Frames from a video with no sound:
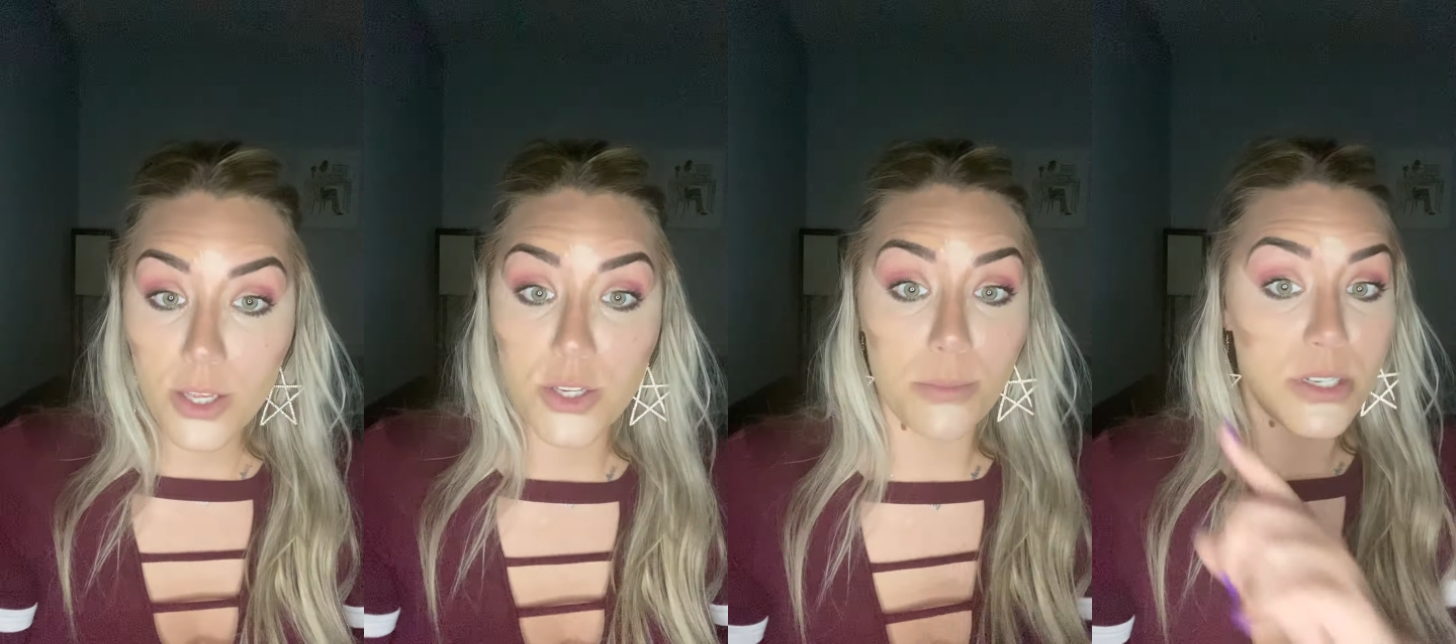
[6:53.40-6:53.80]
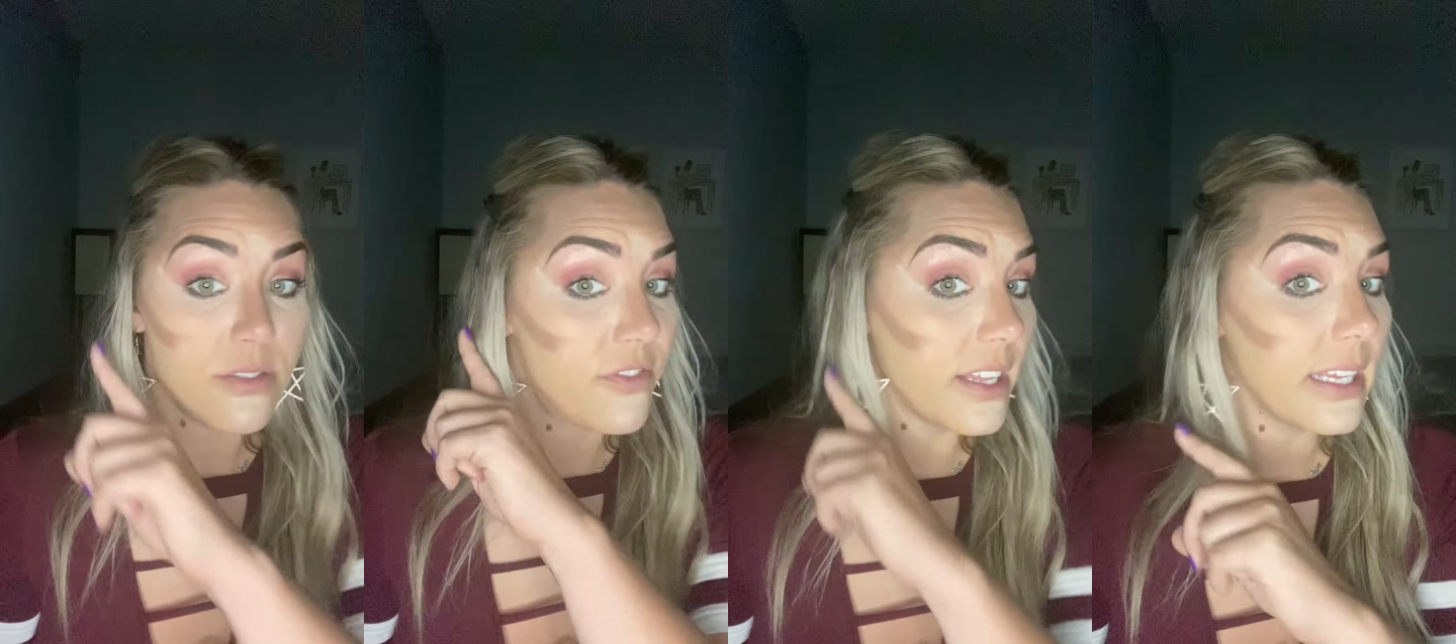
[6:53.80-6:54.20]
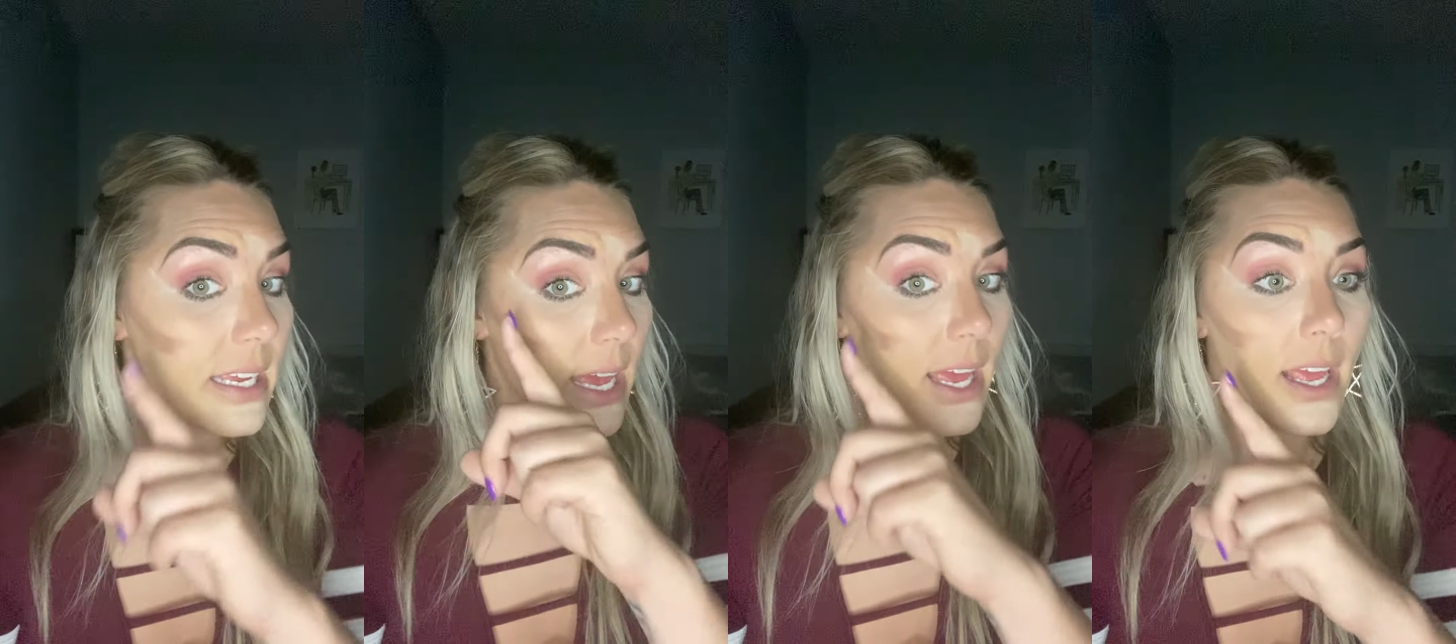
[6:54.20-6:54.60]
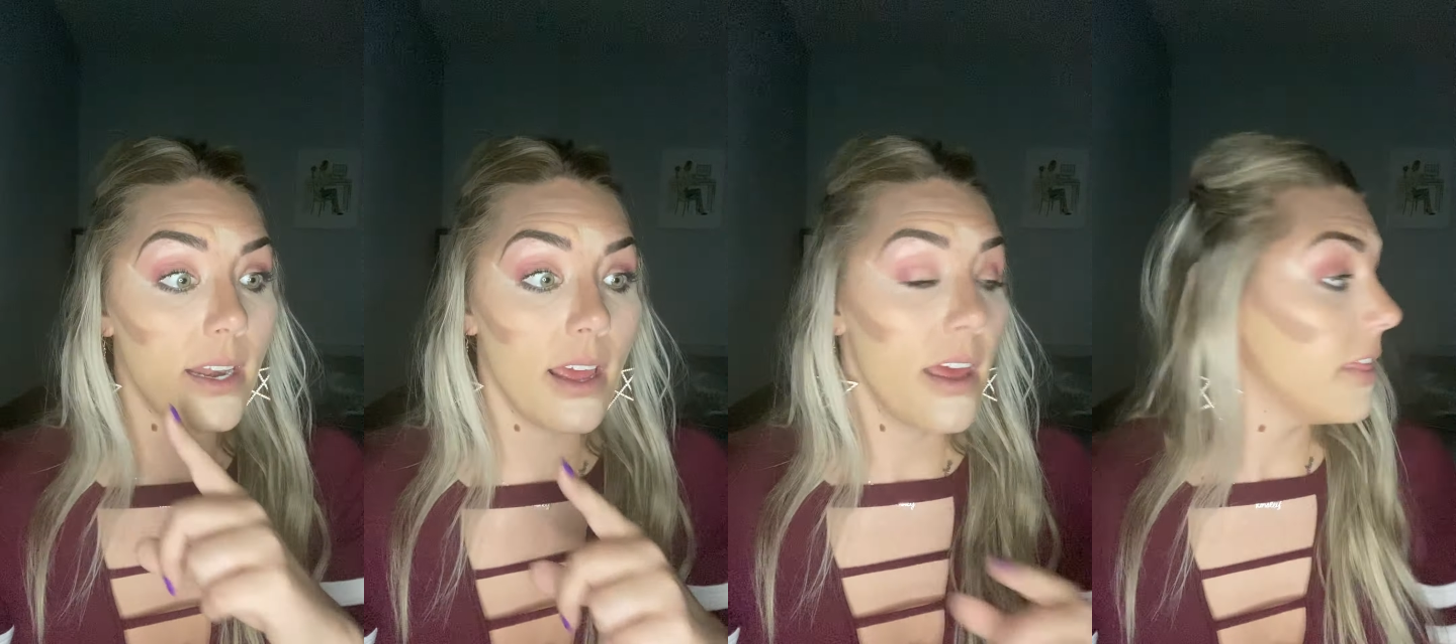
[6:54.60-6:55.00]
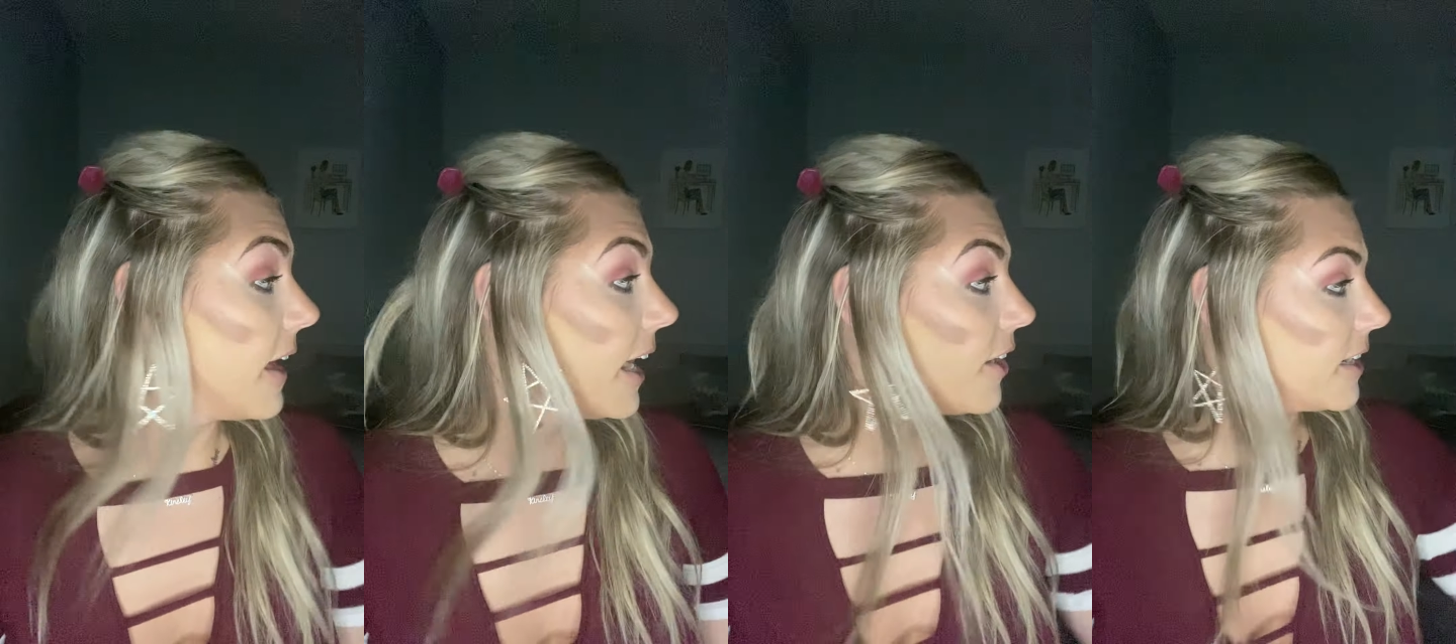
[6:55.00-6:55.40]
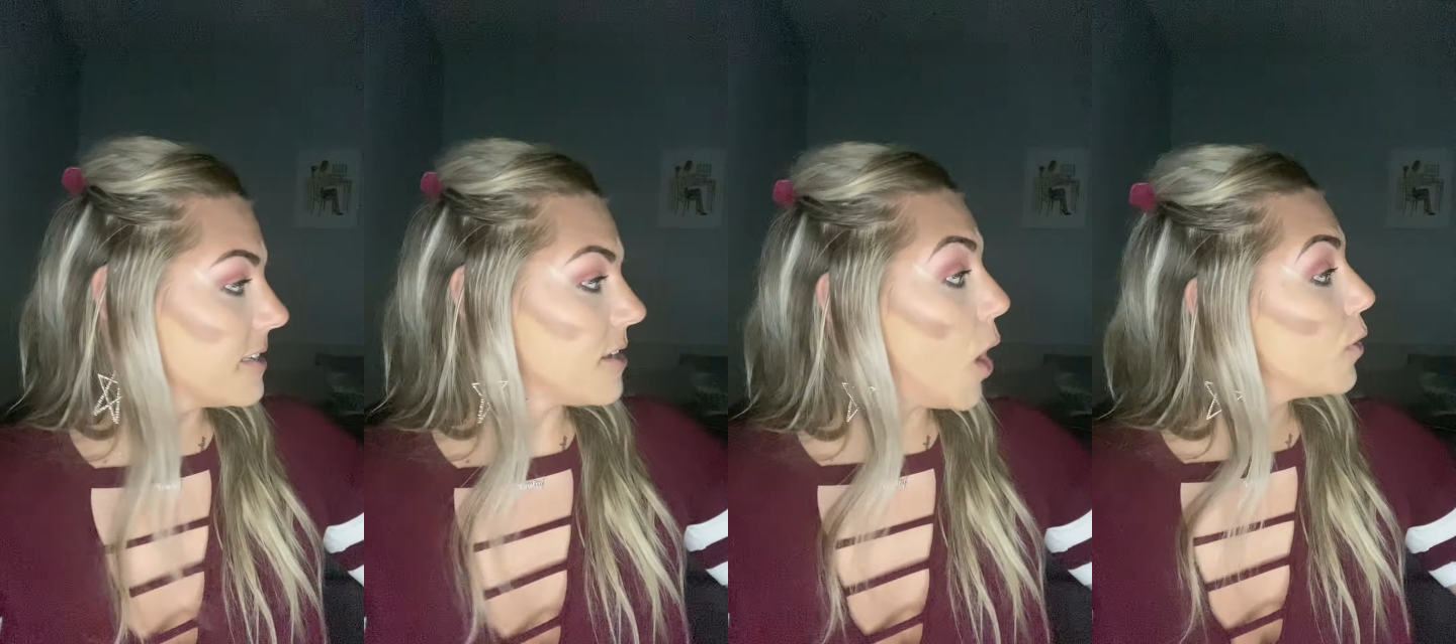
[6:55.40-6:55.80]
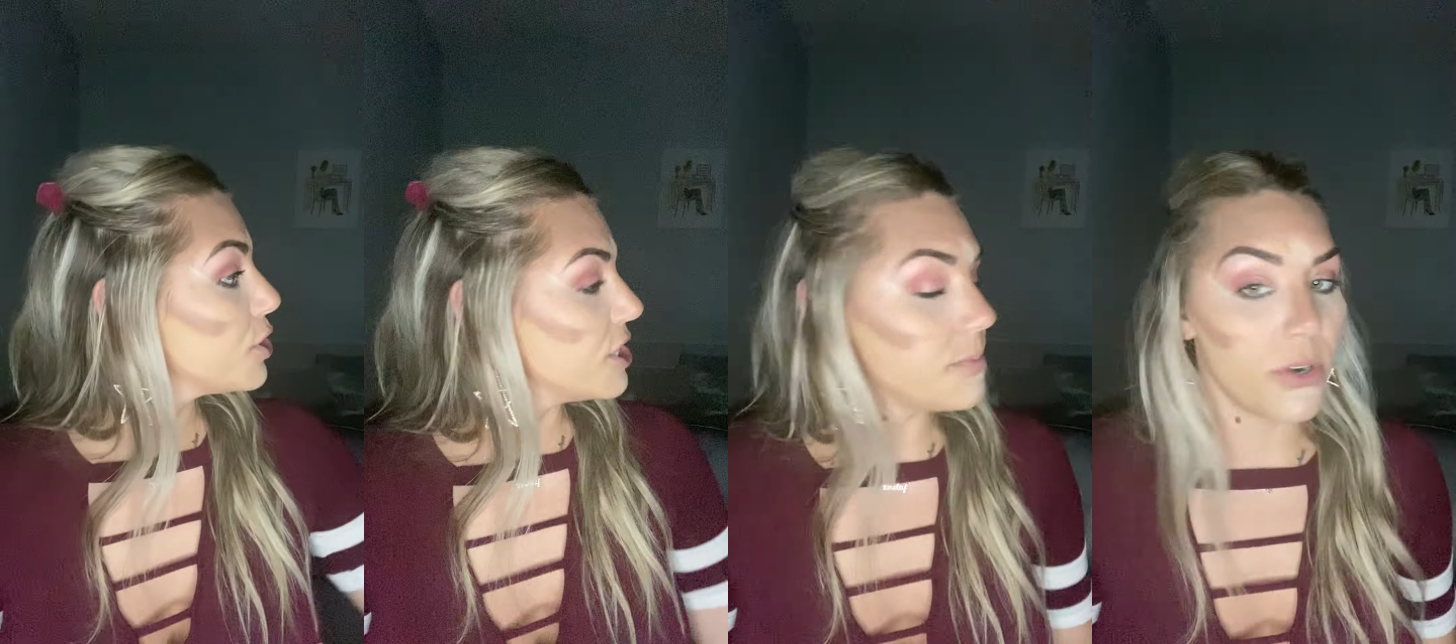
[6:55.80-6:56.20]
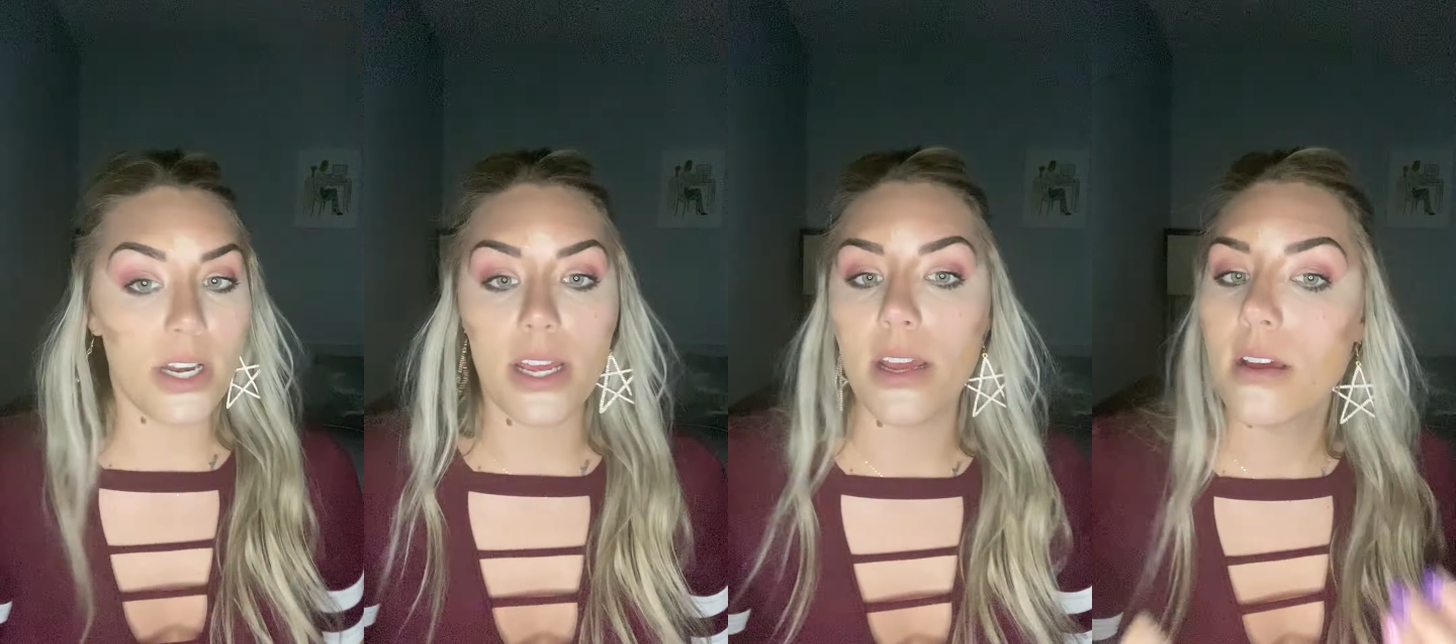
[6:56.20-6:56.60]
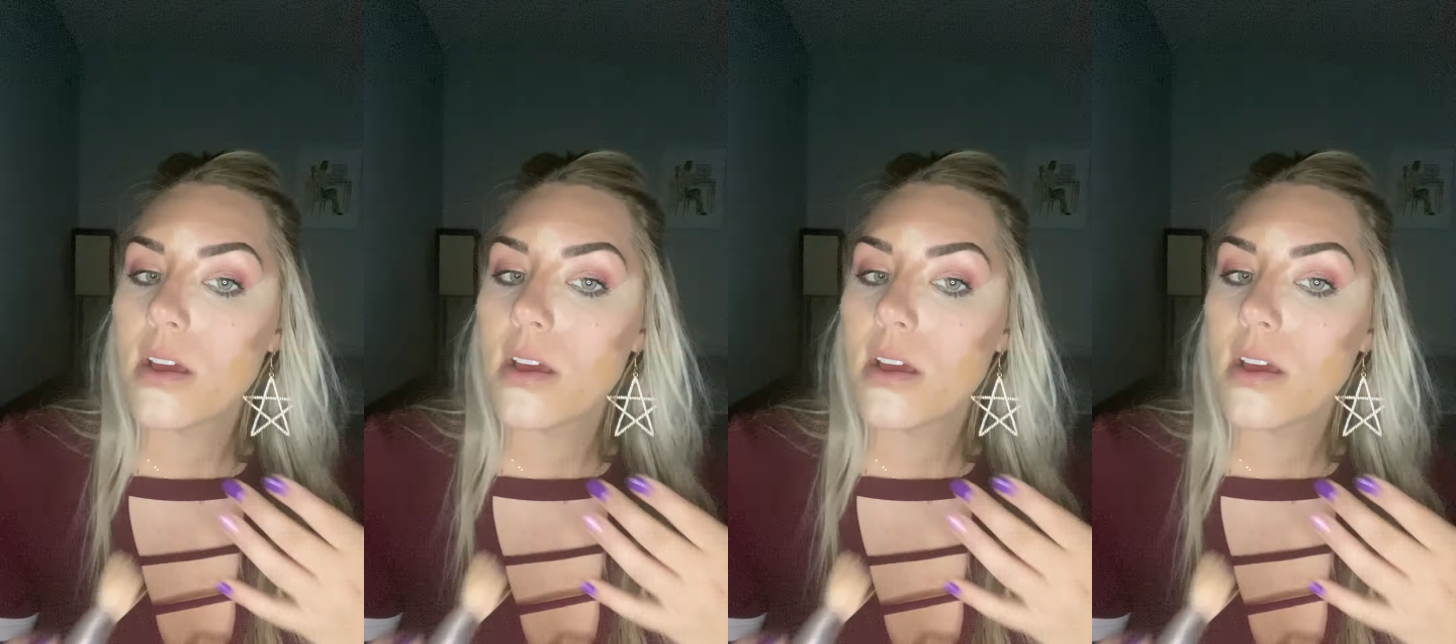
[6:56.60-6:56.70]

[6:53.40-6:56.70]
So I'm just filling in the areas. Oh, she's pretty.